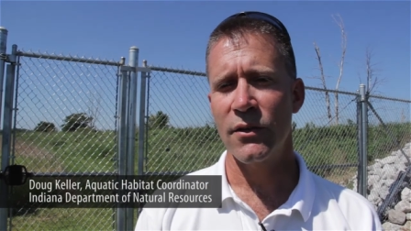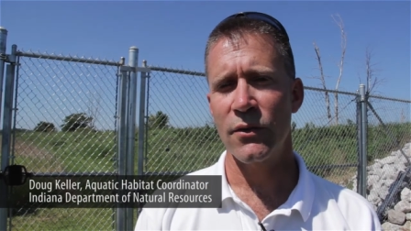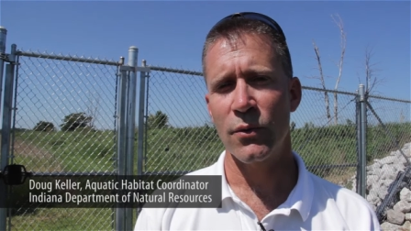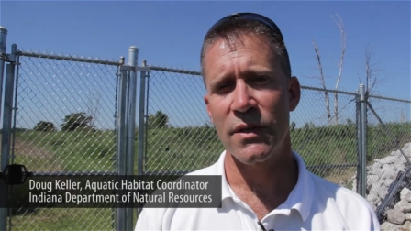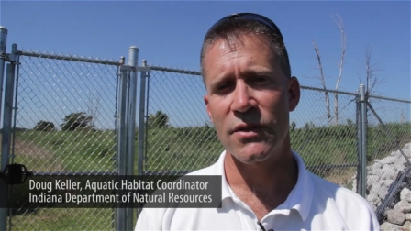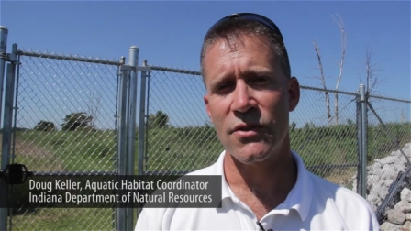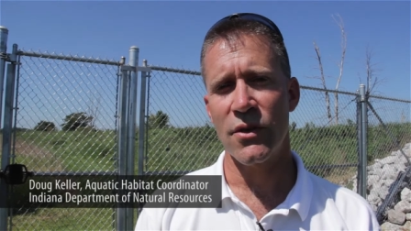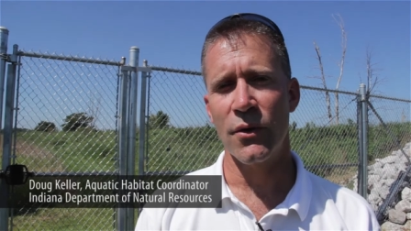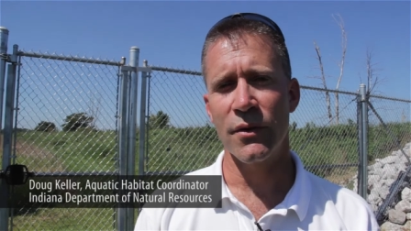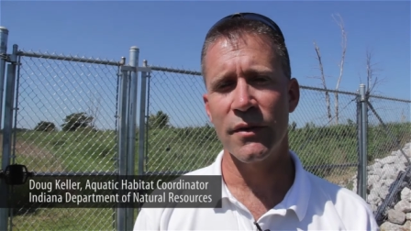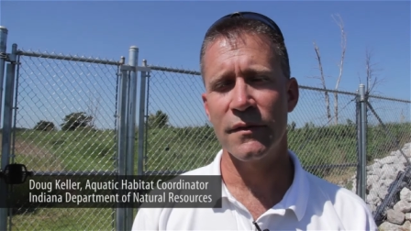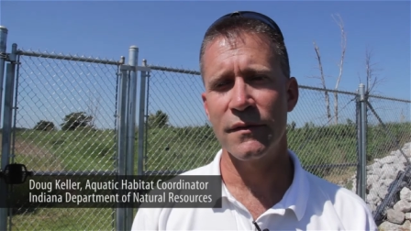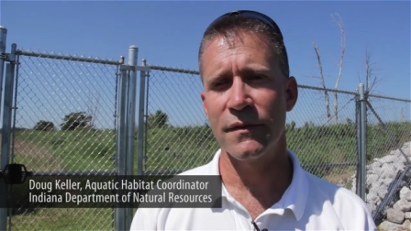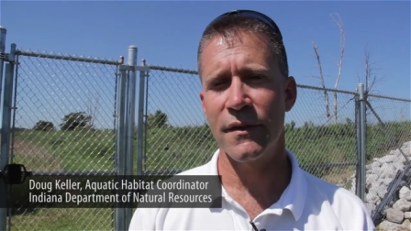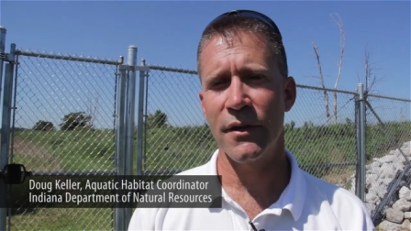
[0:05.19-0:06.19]
the result
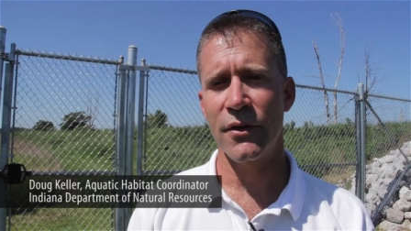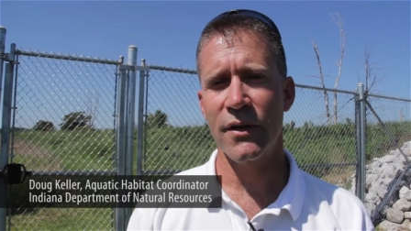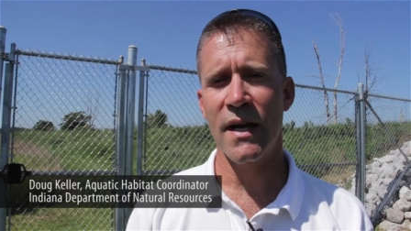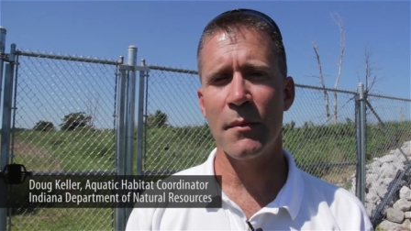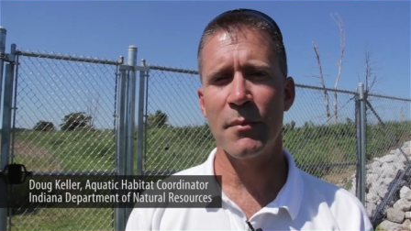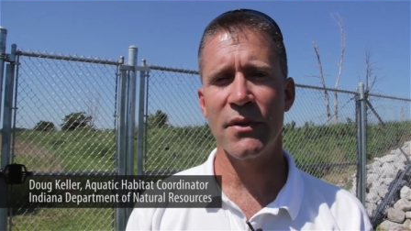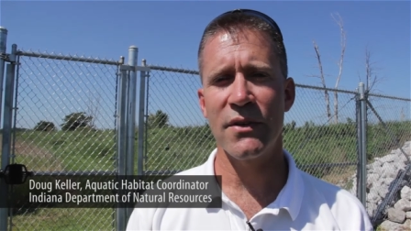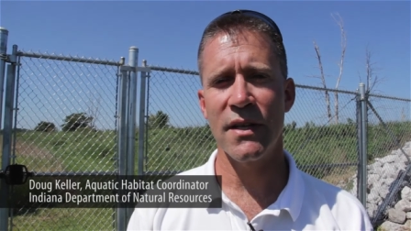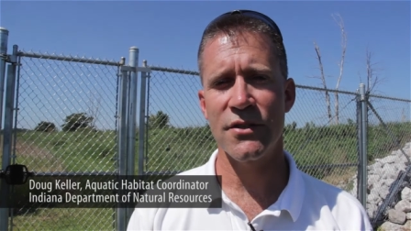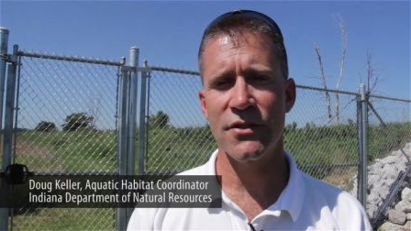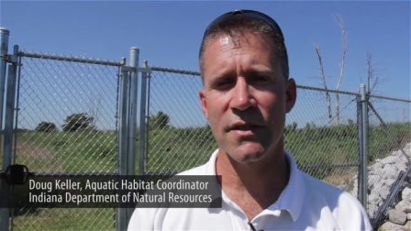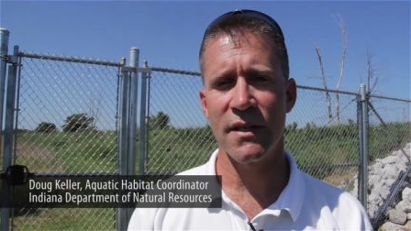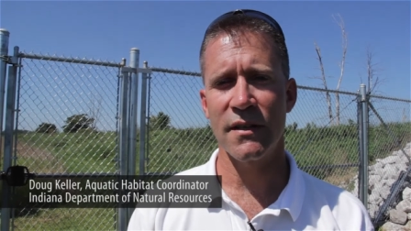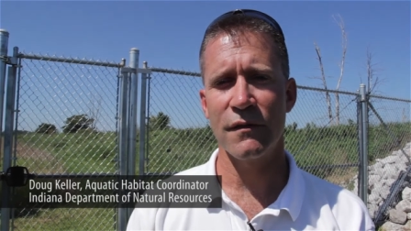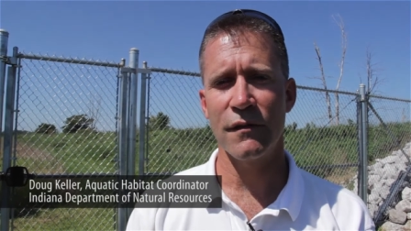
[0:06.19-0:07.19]
of their
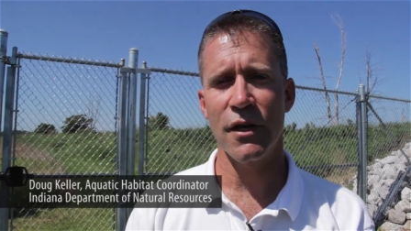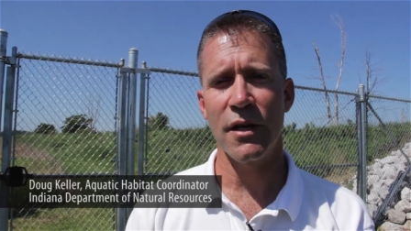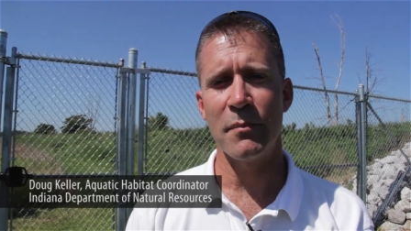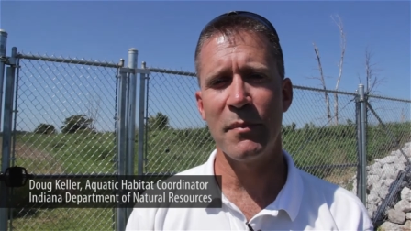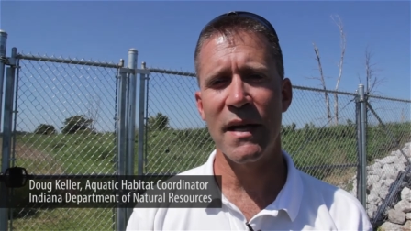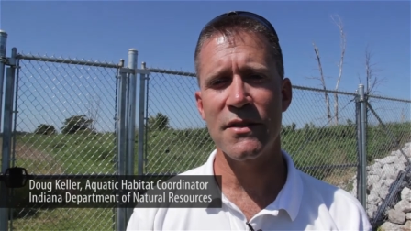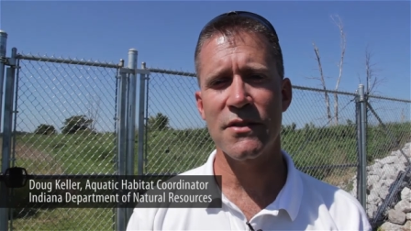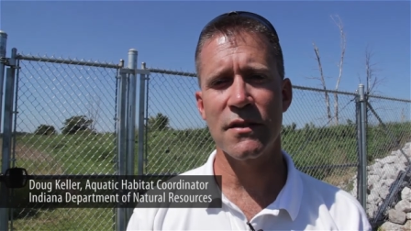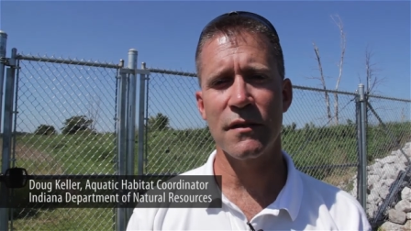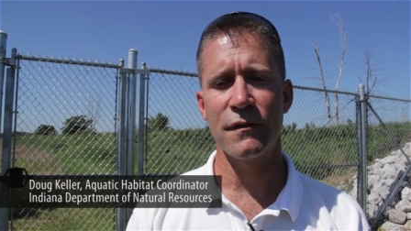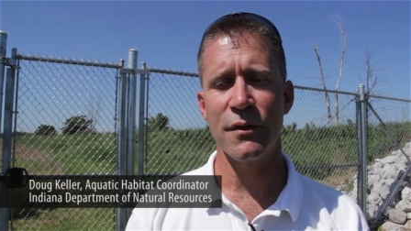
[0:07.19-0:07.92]
competition at the very base of the